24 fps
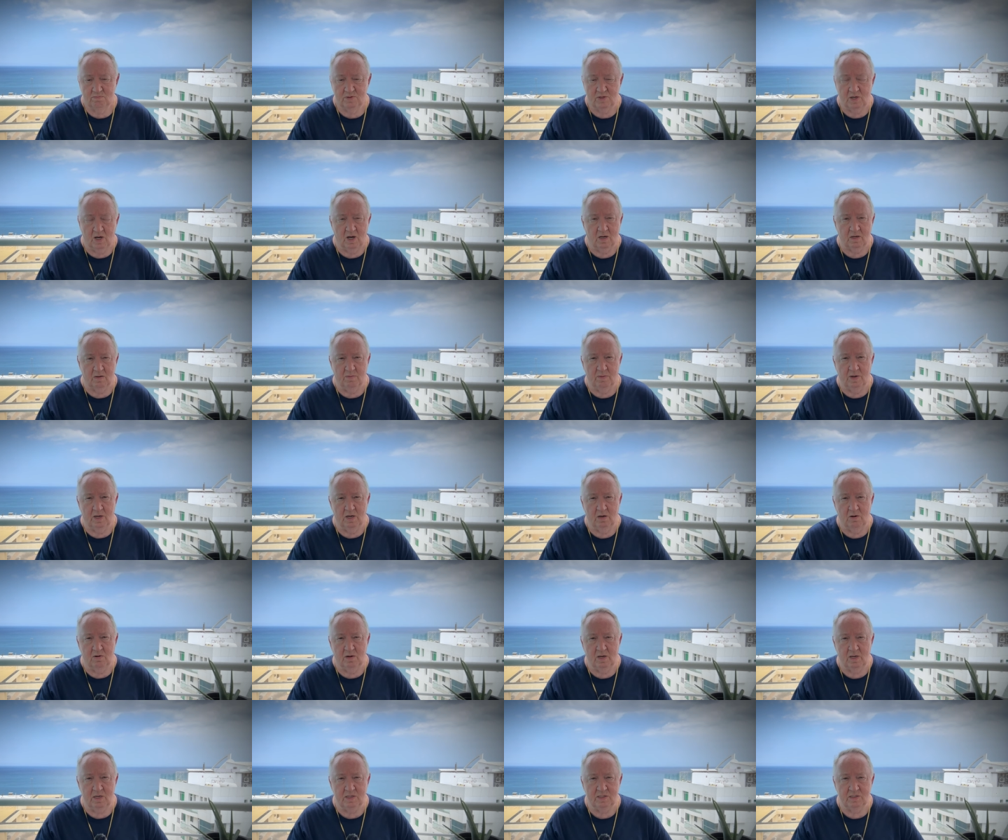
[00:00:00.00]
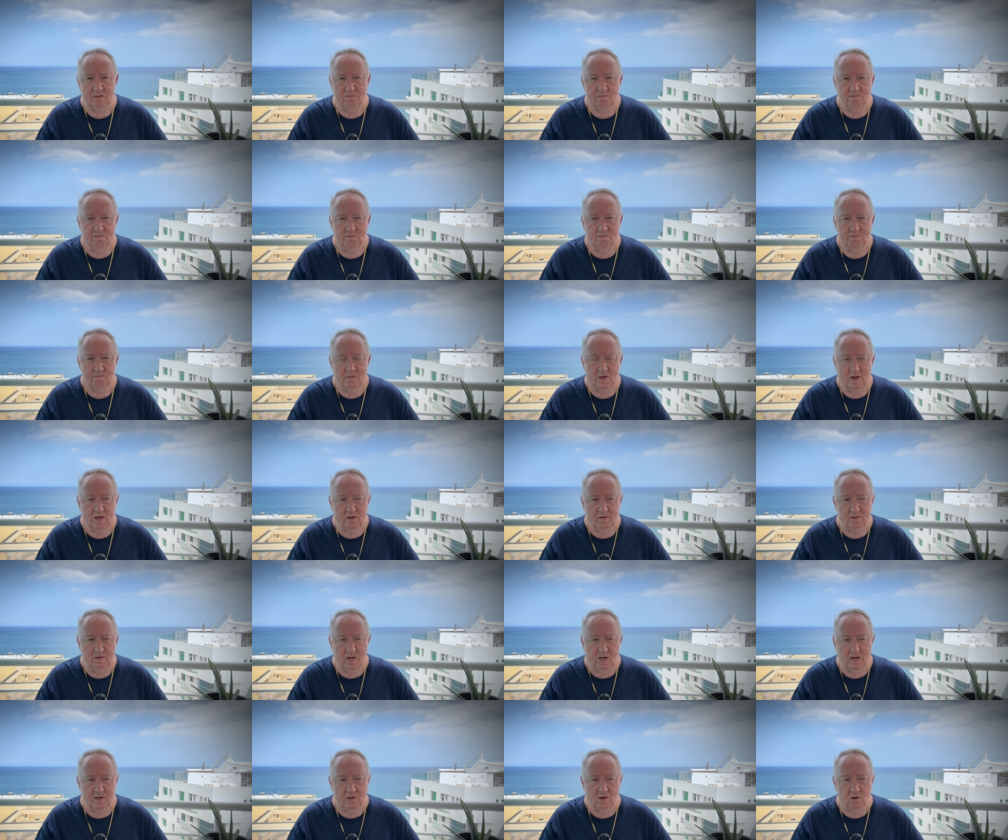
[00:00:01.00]
documentaries. I,
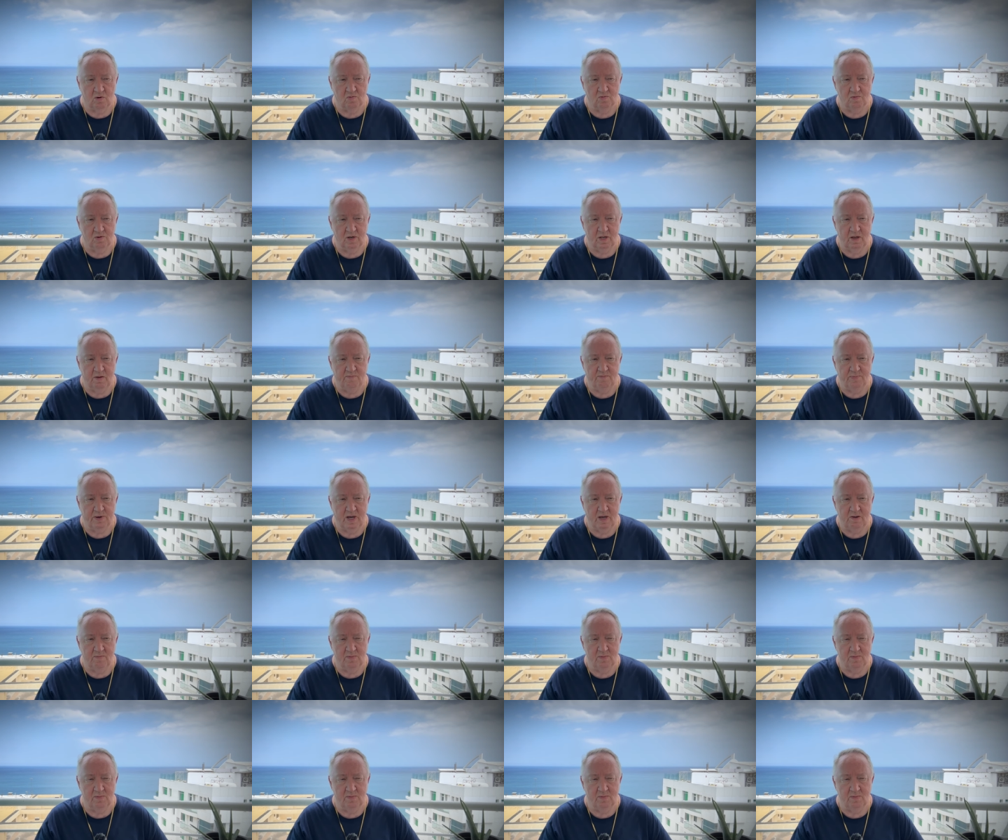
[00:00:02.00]
I don't really pay